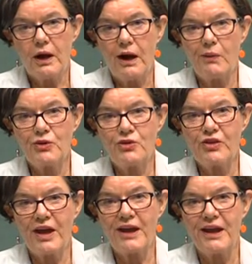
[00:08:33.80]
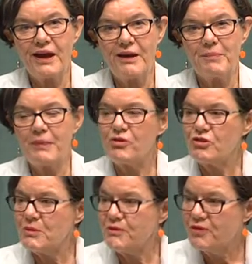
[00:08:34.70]
want to say,
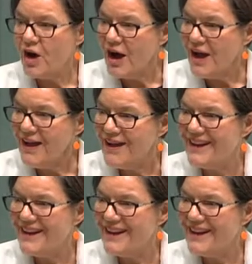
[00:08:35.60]
baptism of fire,